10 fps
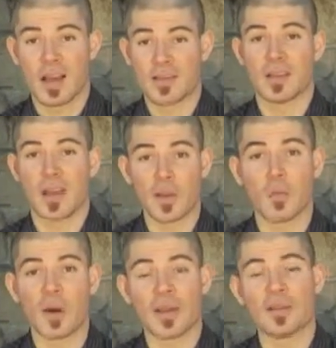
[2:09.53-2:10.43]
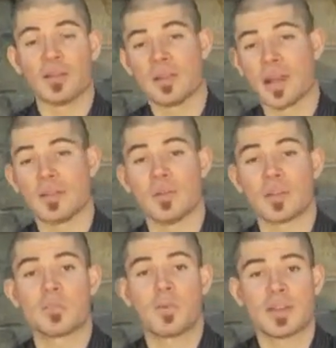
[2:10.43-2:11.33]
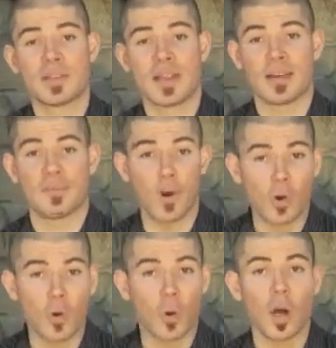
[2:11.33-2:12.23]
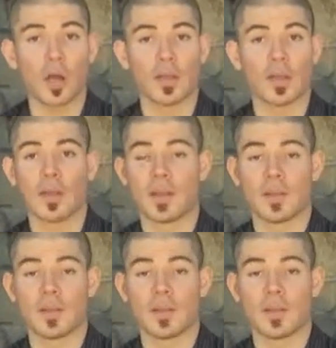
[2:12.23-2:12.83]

us another way yet to express that vocal quality